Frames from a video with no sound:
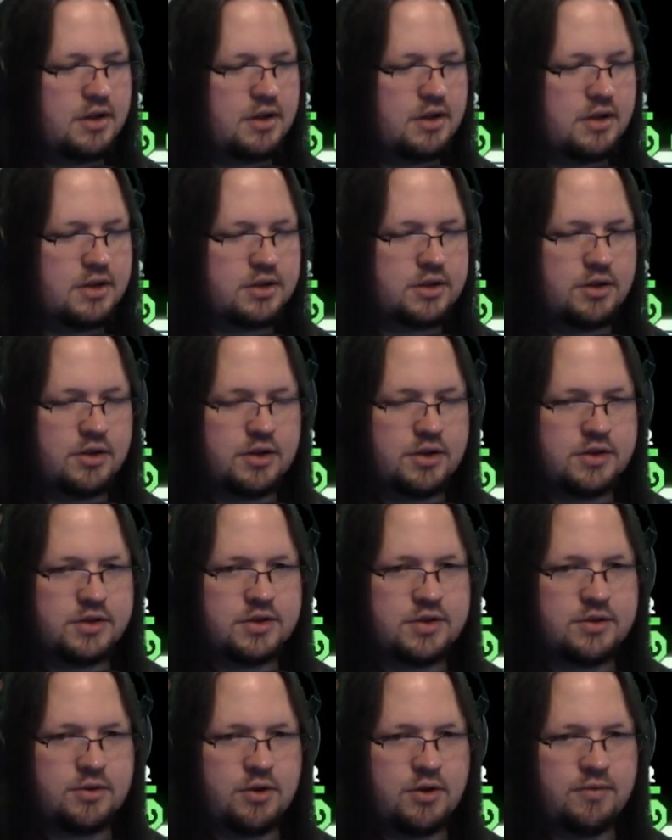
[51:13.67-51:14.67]
Let's go to the
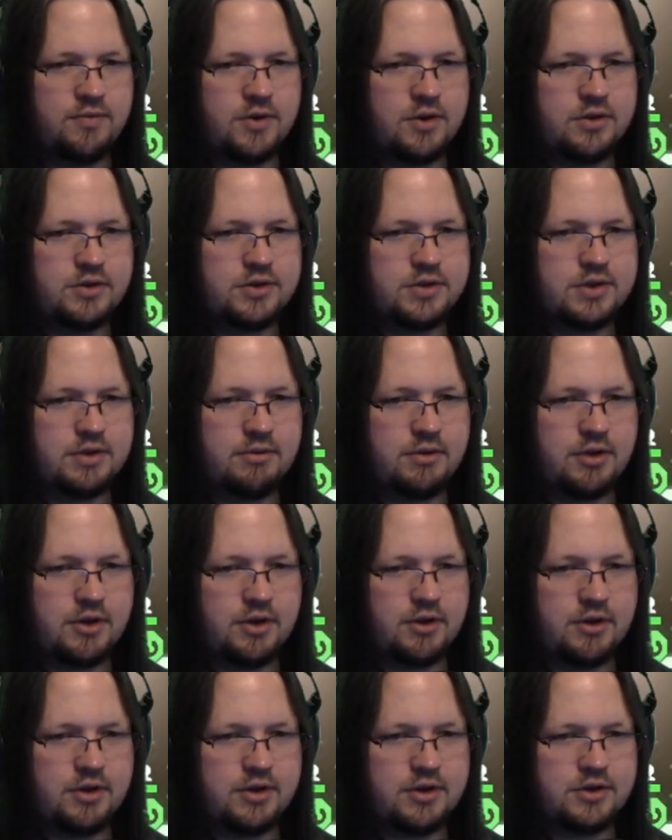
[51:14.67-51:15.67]
store first, then we'll
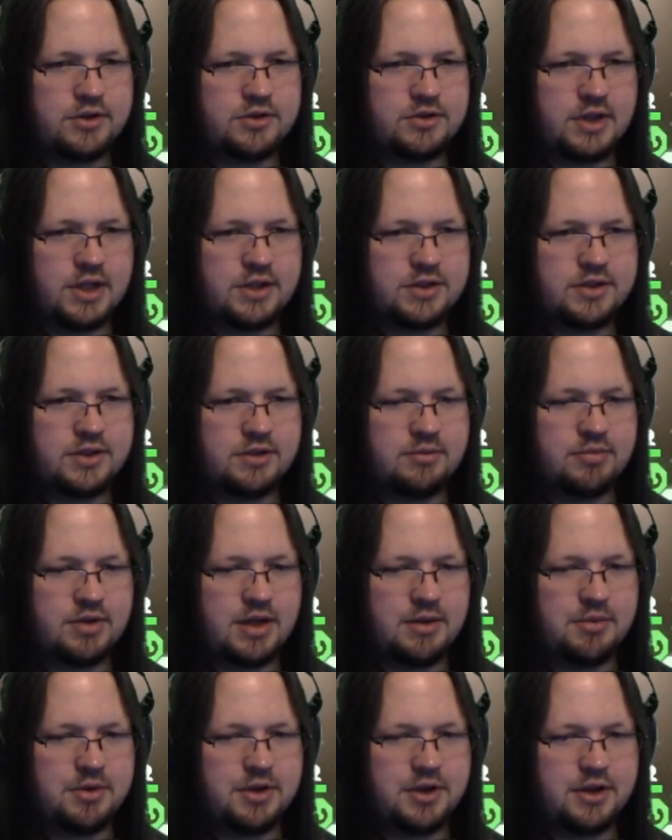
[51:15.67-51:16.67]
go to the distress, and then
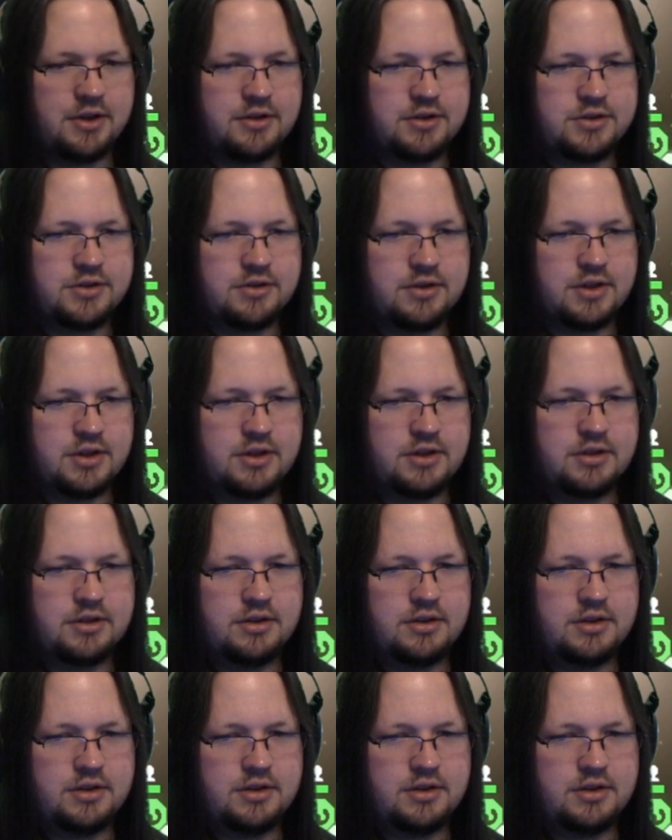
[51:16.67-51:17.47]
probably the other store.